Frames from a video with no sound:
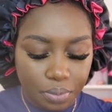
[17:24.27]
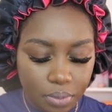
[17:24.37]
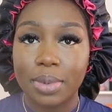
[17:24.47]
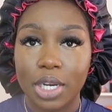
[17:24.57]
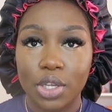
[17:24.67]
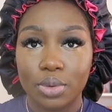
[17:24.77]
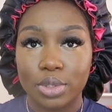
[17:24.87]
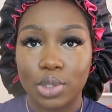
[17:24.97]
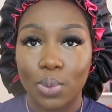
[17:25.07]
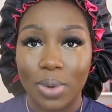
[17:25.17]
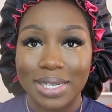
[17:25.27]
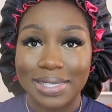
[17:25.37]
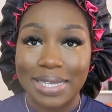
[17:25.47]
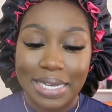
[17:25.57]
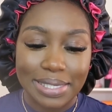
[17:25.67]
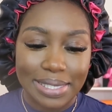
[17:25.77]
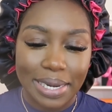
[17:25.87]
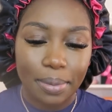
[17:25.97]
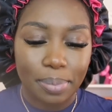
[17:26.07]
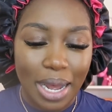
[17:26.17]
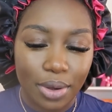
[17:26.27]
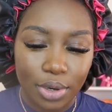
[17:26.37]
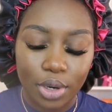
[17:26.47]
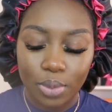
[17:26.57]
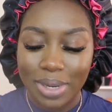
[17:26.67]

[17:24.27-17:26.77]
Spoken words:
I'm gonna use the One Size setting powder.